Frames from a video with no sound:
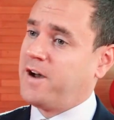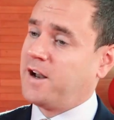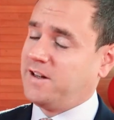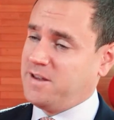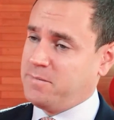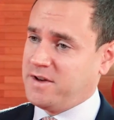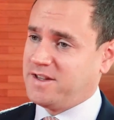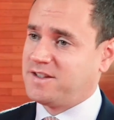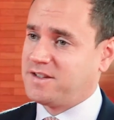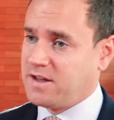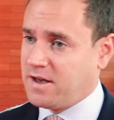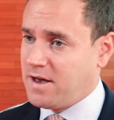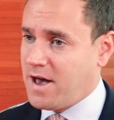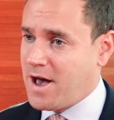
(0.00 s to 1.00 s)
Finally,
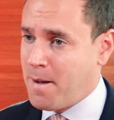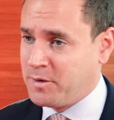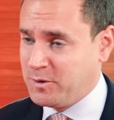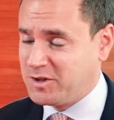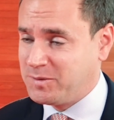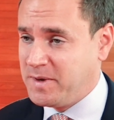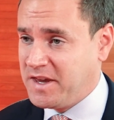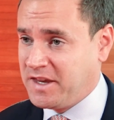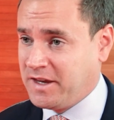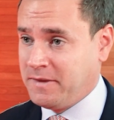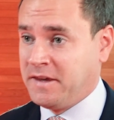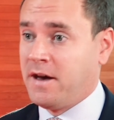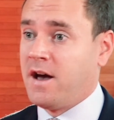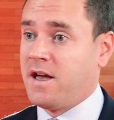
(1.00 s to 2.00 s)
Minister, you were speaking at
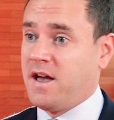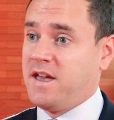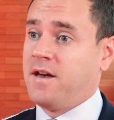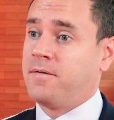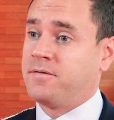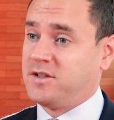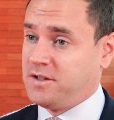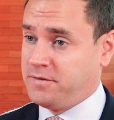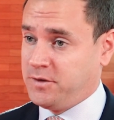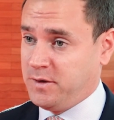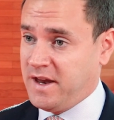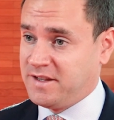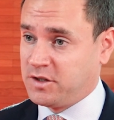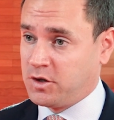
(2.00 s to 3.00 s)
the IIF just a few
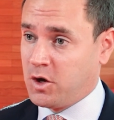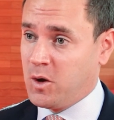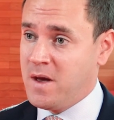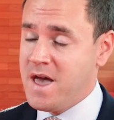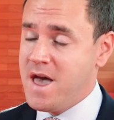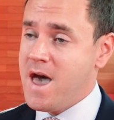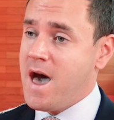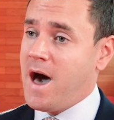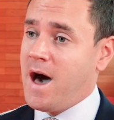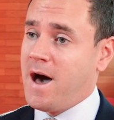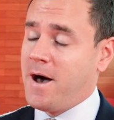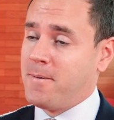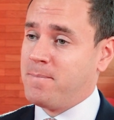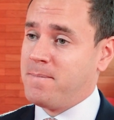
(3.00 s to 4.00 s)
days ago,
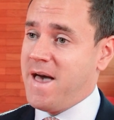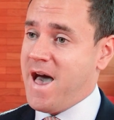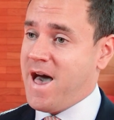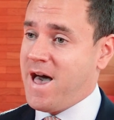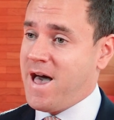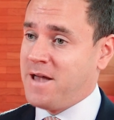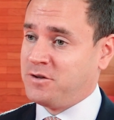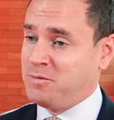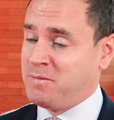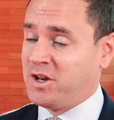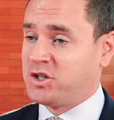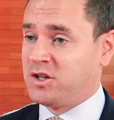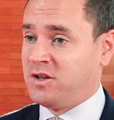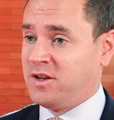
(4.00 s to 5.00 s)
and you
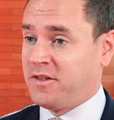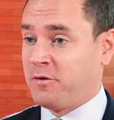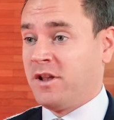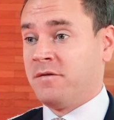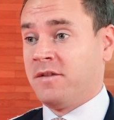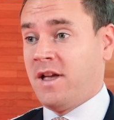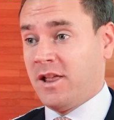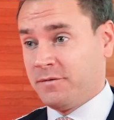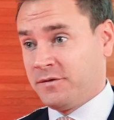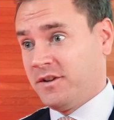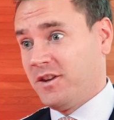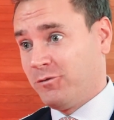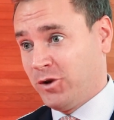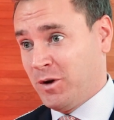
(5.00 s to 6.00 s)
mentioned the other elephant
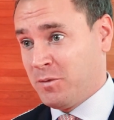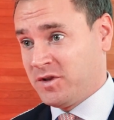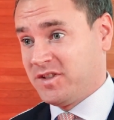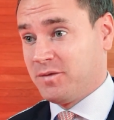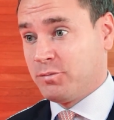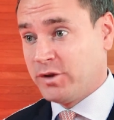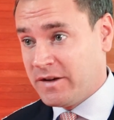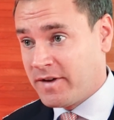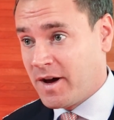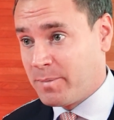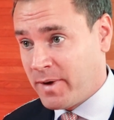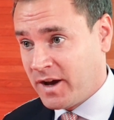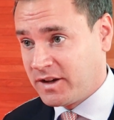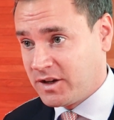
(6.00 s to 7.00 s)
in the room, which is the
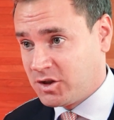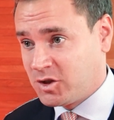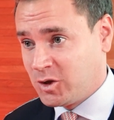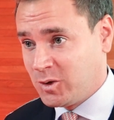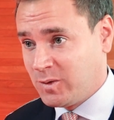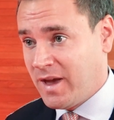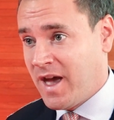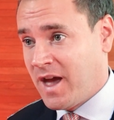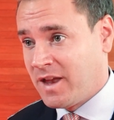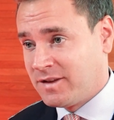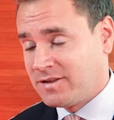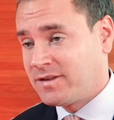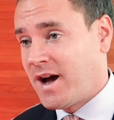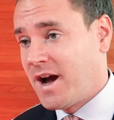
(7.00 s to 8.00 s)
Privatbank issue,
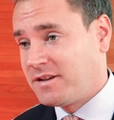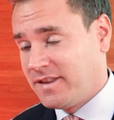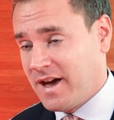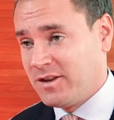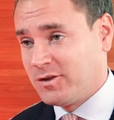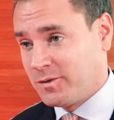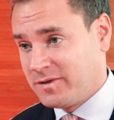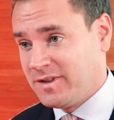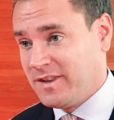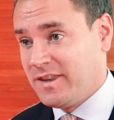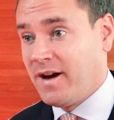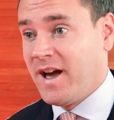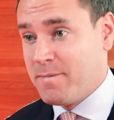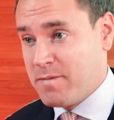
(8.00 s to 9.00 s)
and tied to that is obviously
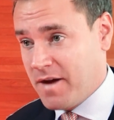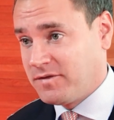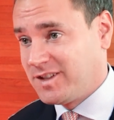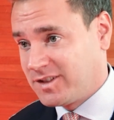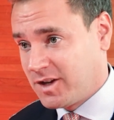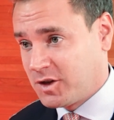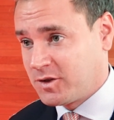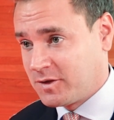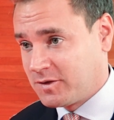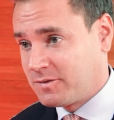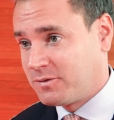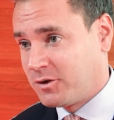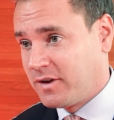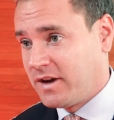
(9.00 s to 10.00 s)
the IMF
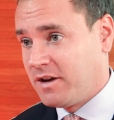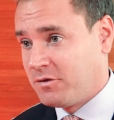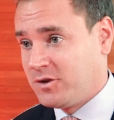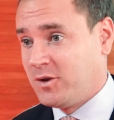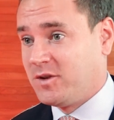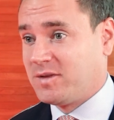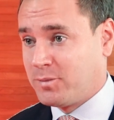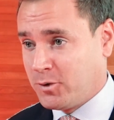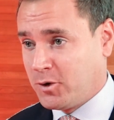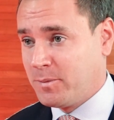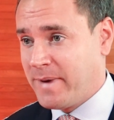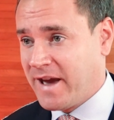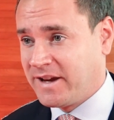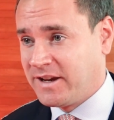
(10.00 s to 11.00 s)
discussions for a renewed
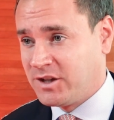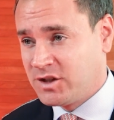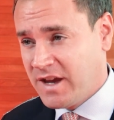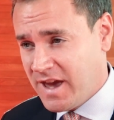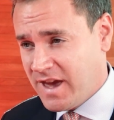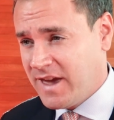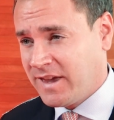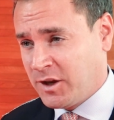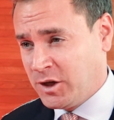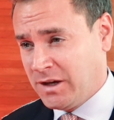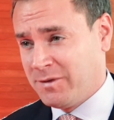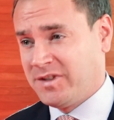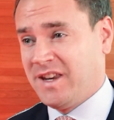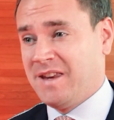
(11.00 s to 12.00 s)
support package. Can you
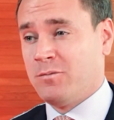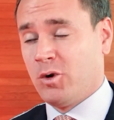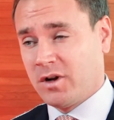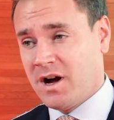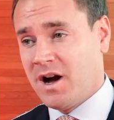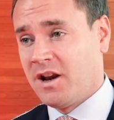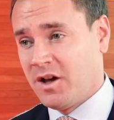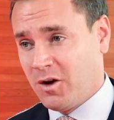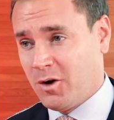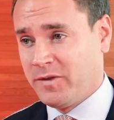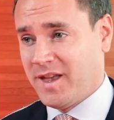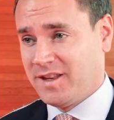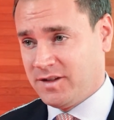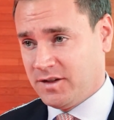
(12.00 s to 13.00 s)
give us any more color on that